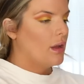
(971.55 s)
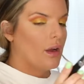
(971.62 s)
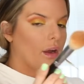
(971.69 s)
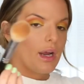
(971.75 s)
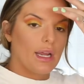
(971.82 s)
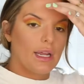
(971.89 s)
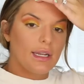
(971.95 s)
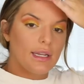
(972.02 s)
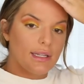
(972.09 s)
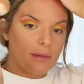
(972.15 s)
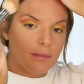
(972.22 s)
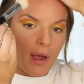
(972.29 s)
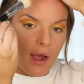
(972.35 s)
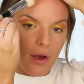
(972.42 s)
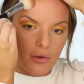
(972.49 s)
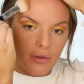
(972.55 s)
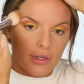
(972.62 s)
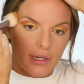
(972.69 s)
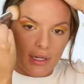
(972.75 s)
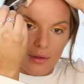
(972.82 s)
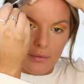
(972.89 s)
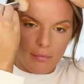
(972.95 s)
All right, it is
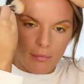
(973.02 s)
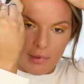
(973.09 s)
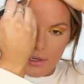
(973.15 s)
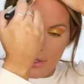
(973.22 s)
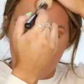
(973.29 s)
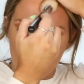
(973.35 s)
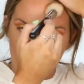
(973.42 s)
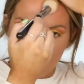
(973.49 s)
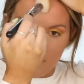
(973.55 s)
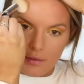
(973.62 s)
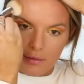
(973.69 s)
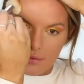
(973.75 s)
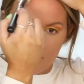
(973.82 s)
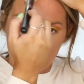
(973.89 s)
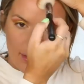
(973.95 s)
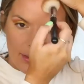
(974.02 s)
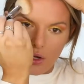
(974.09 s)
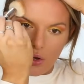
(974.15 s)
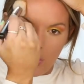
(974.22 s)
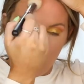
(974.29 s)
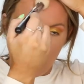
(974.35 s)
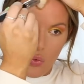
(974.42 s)
powdery, but it is
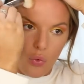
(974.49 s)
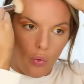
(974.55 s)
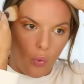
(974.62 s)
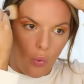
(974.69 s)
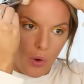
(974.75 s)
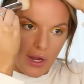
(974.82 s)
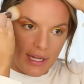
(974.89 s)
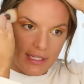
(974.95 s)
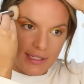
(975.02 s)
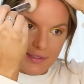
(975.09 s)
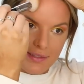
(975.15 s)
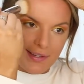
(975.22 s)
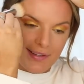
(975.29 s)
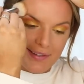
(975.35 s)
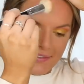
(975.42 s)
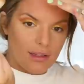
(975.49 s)
noise.